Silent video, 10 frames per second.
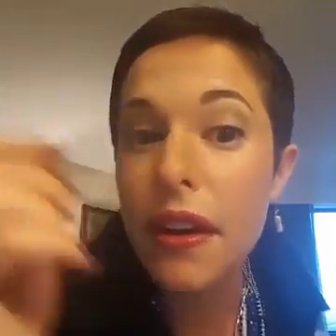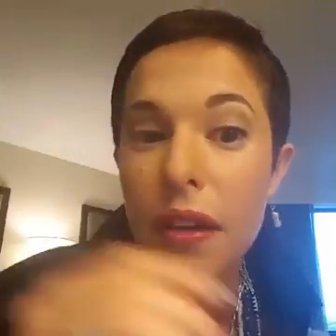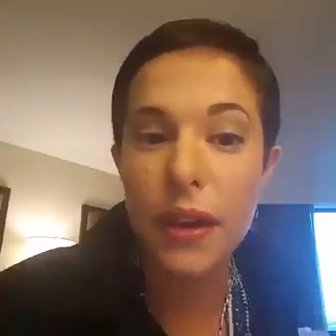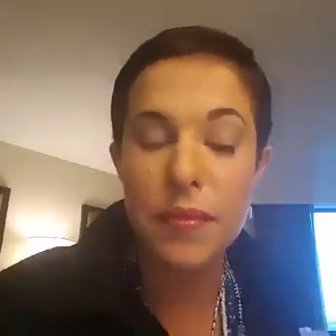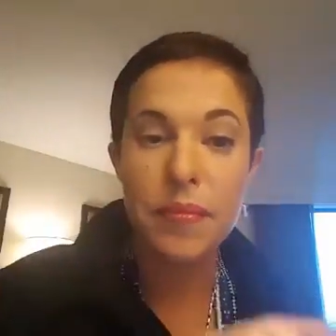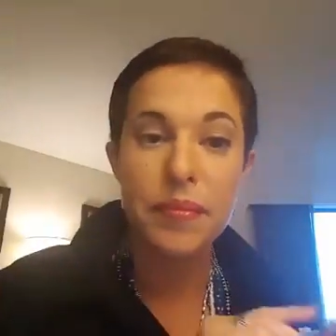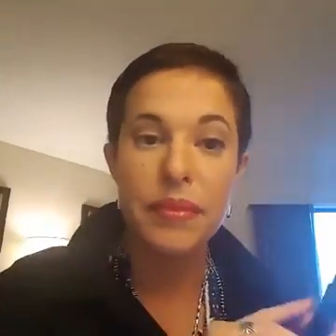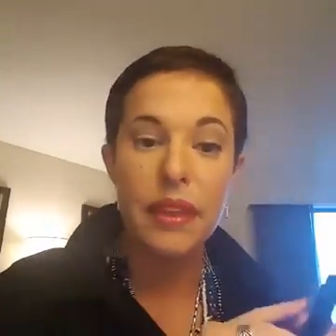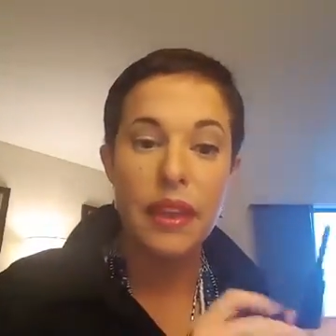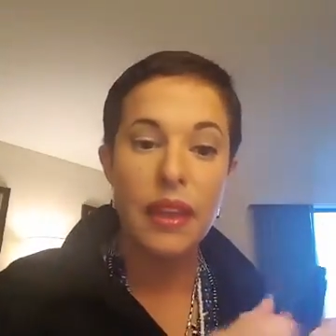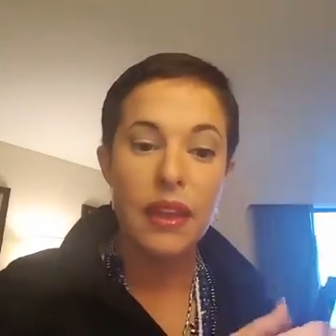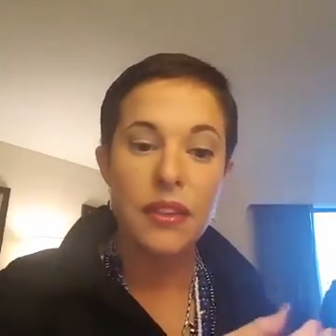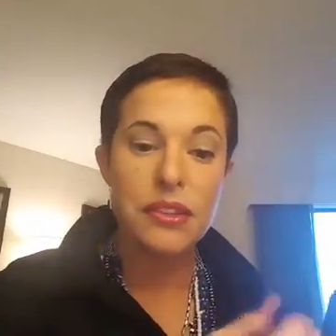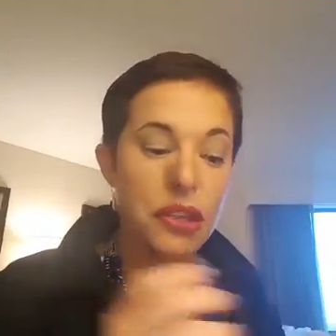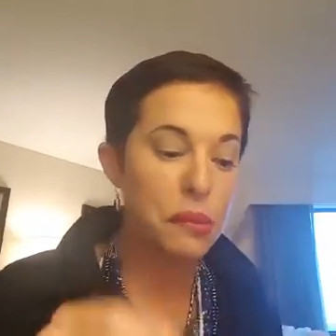Okay.
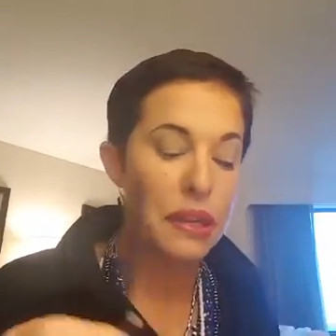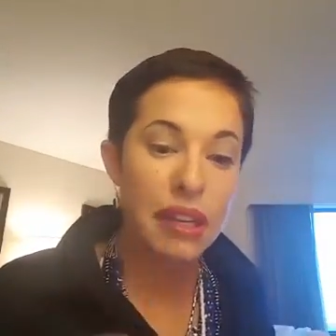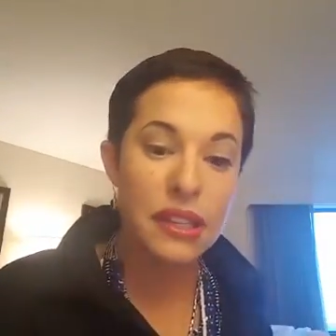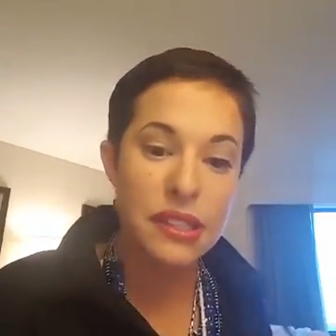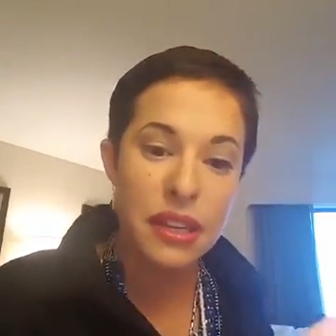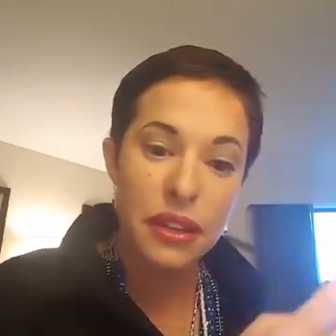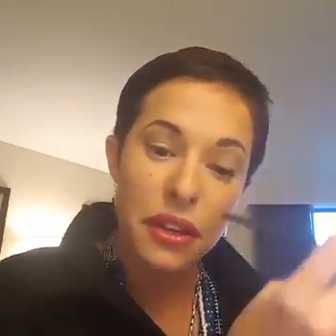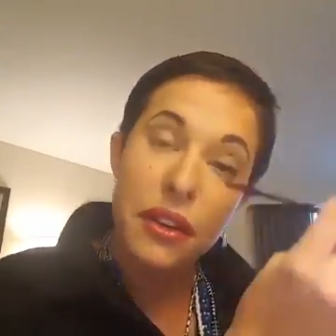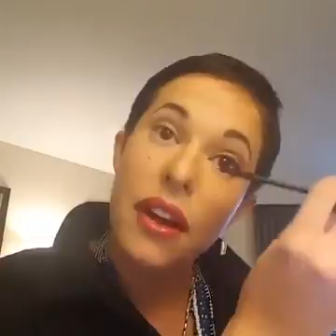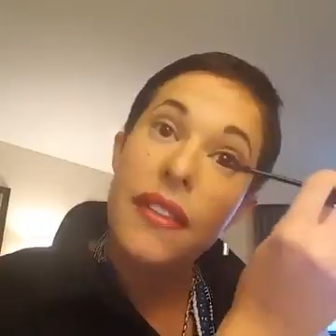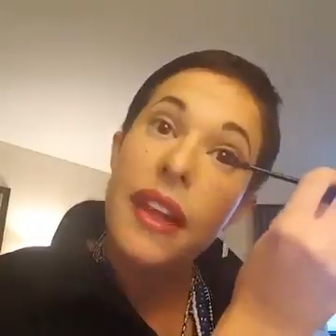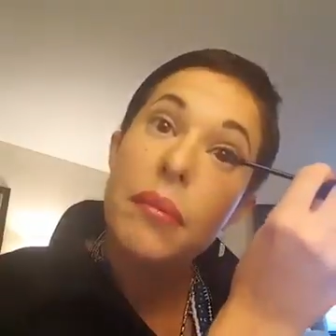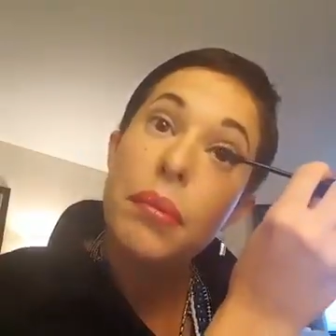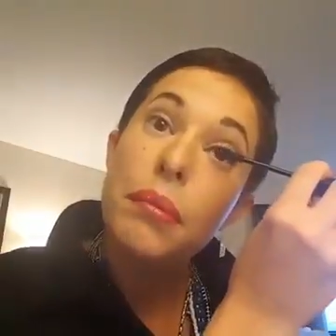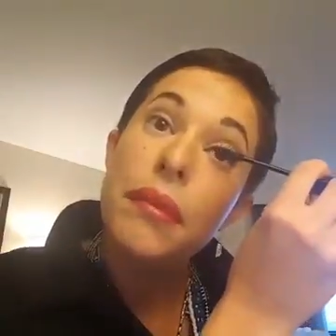There's a little bit of concealer
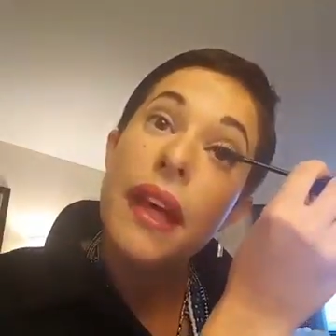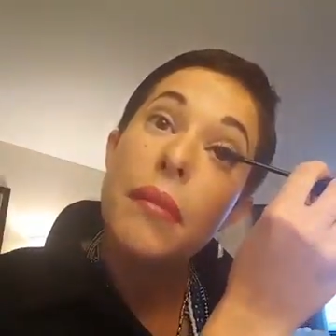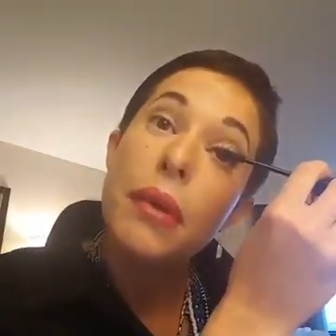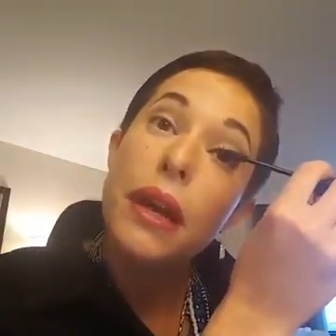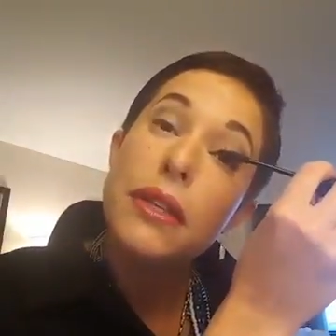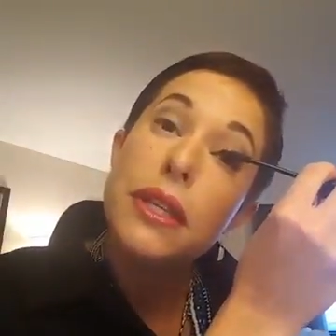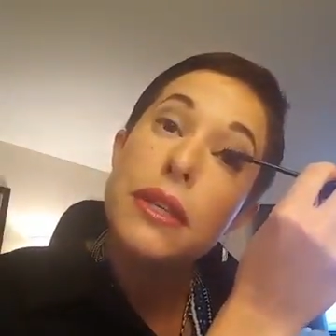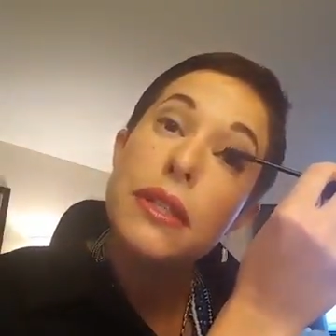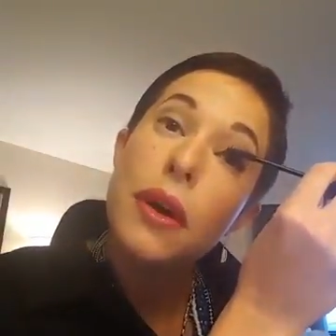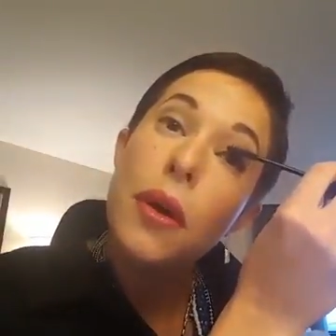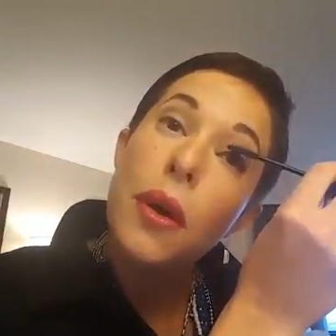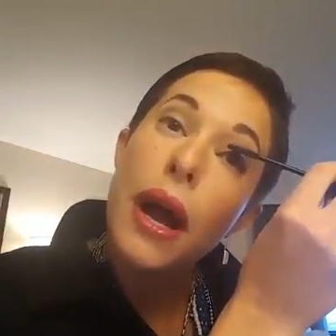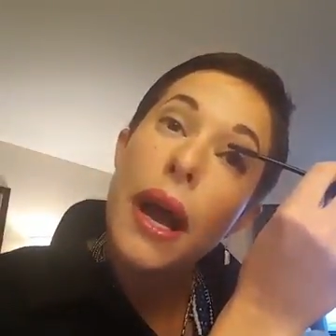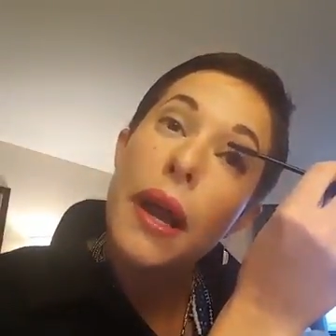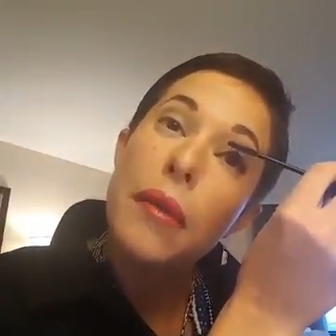on that brush. So
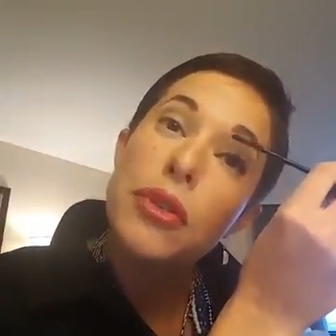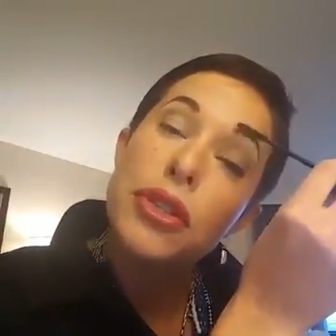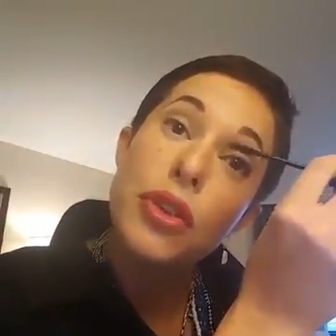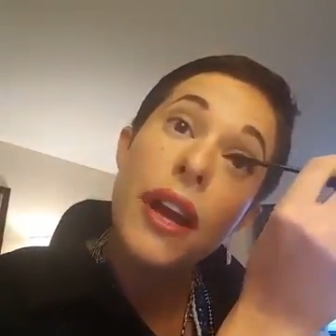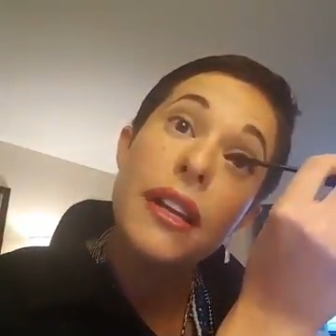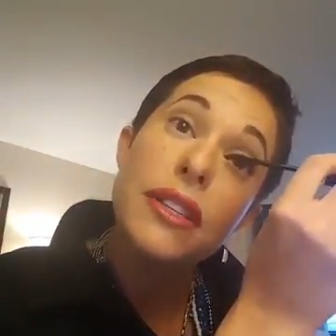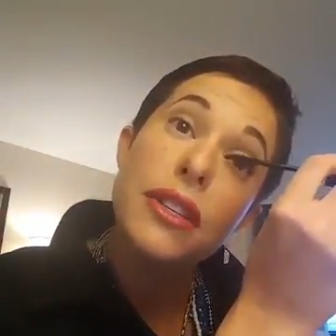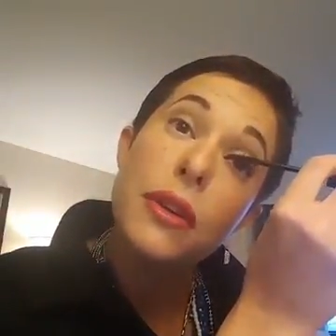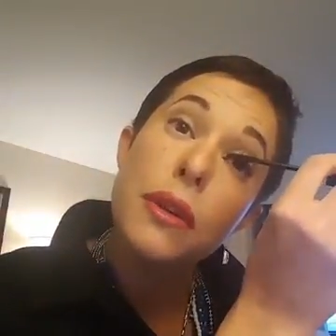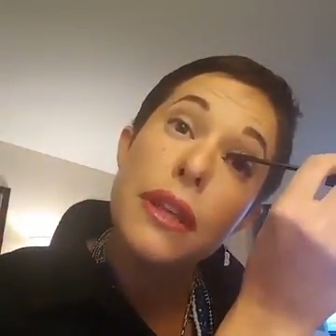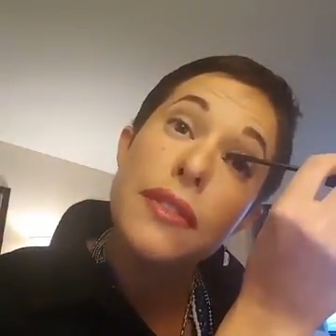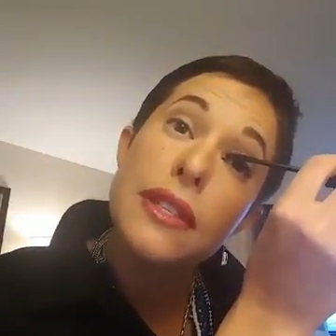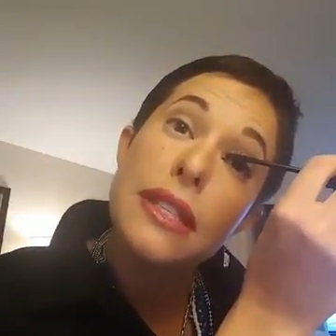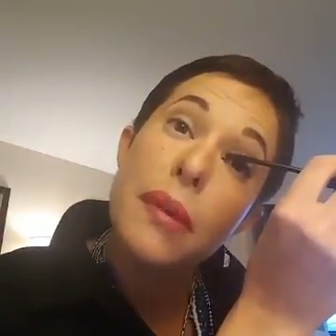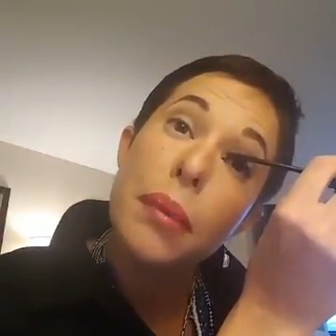I am just trying to lift
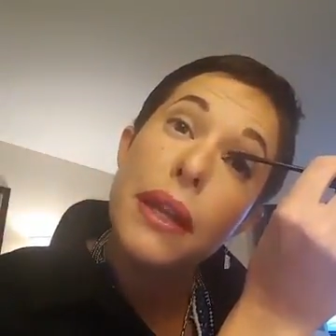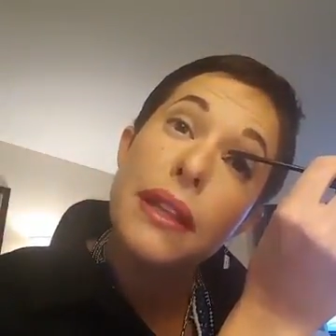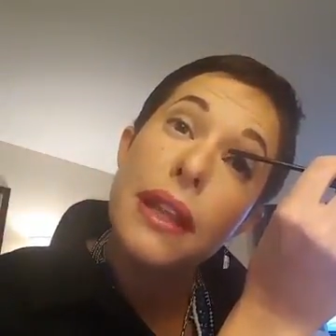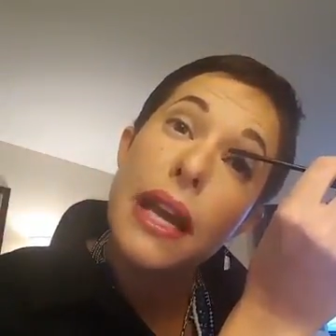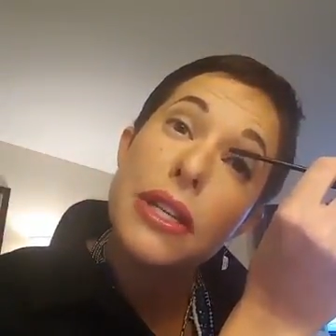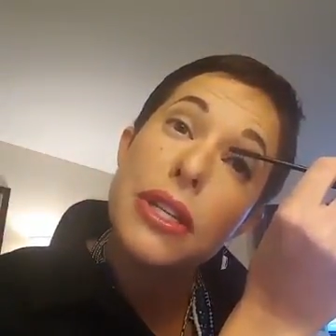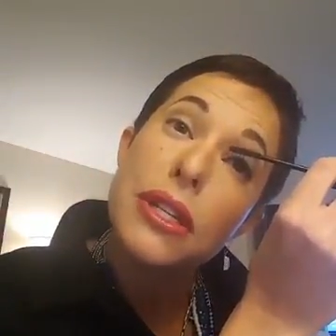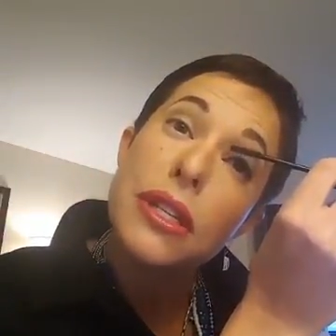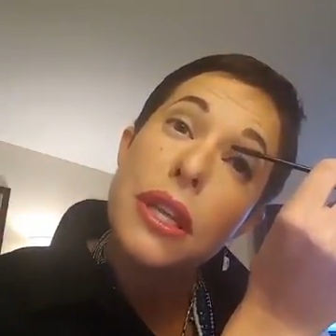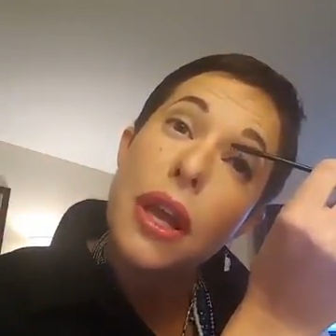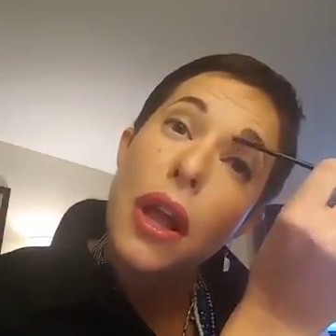and separate the lashes